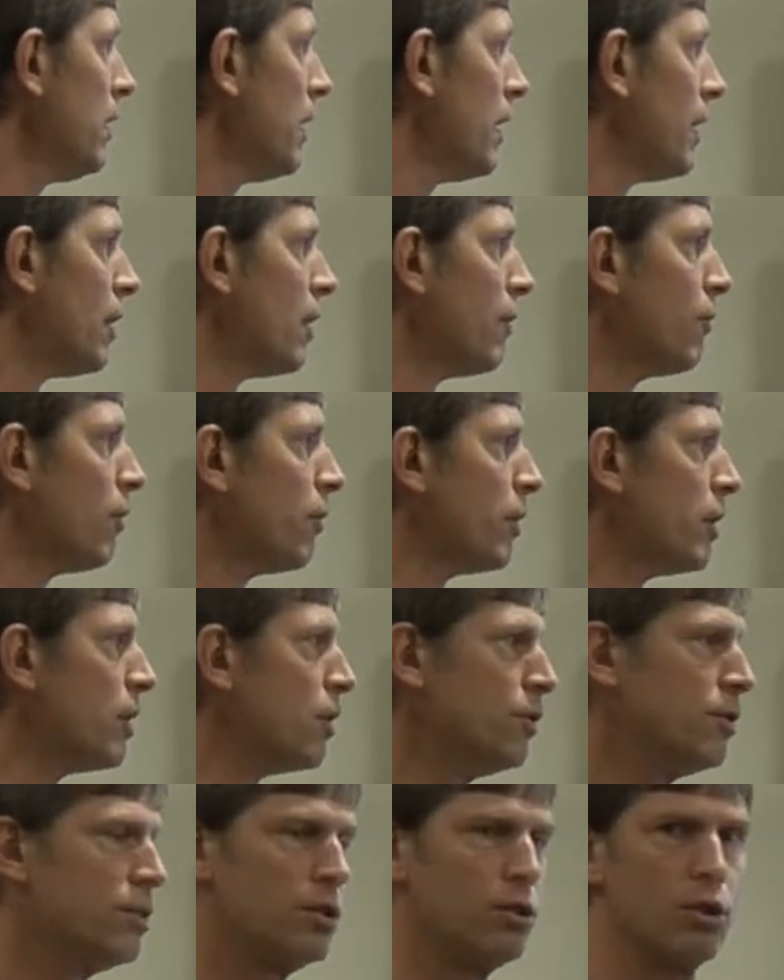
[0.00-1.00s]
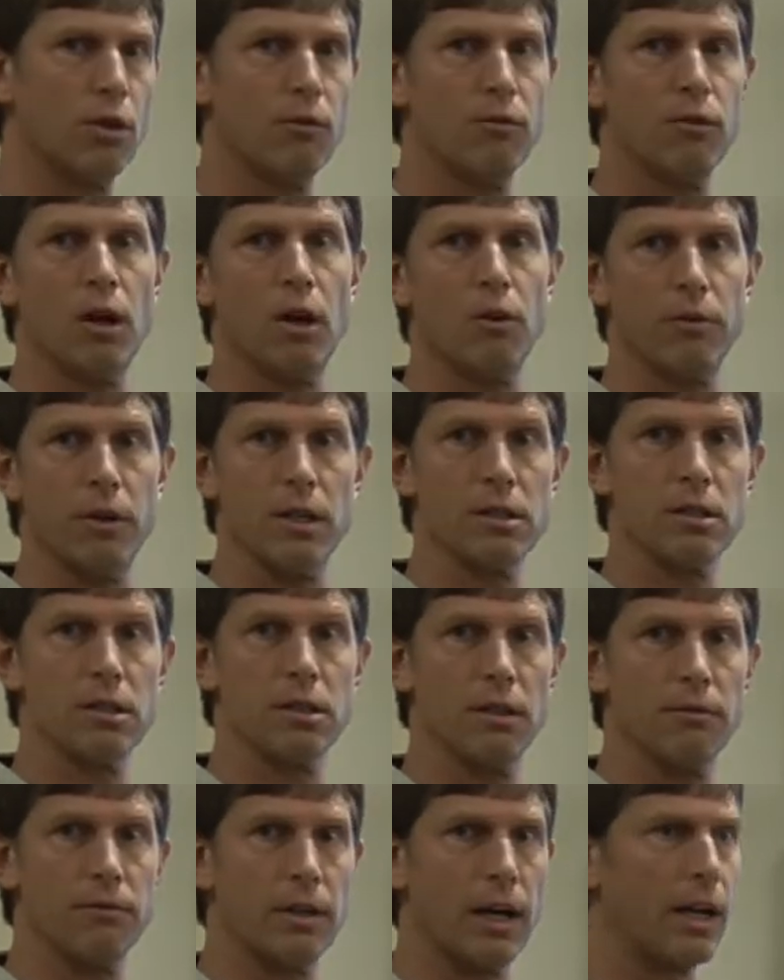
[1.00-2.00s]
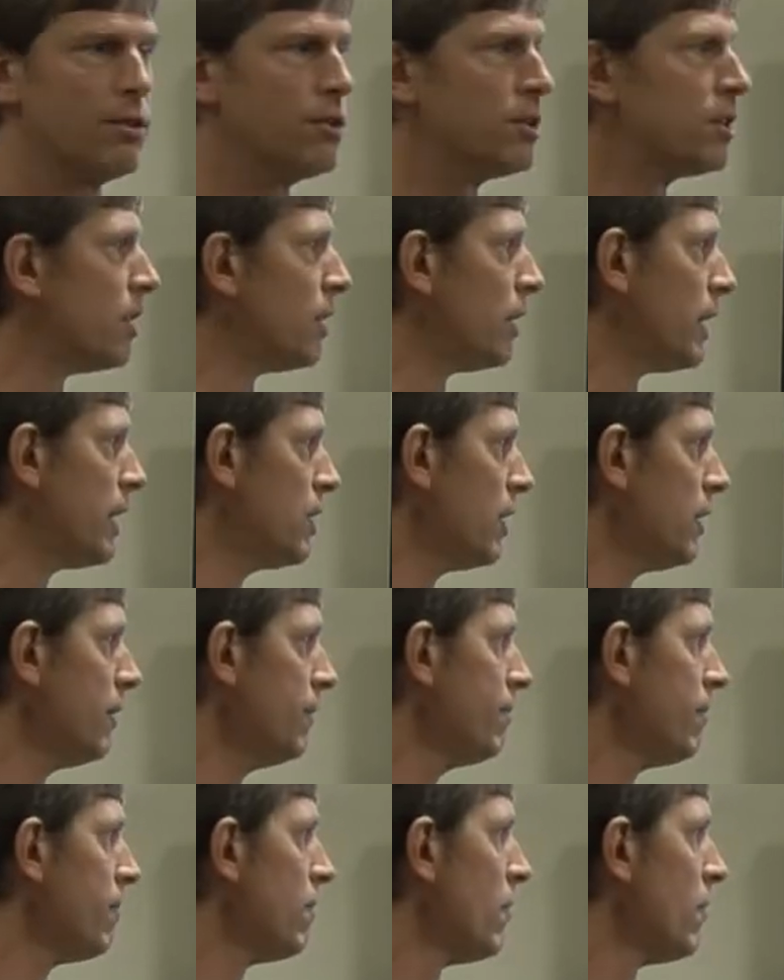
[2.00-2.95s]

and therefore reduce the overall risk of nitrogen leaching.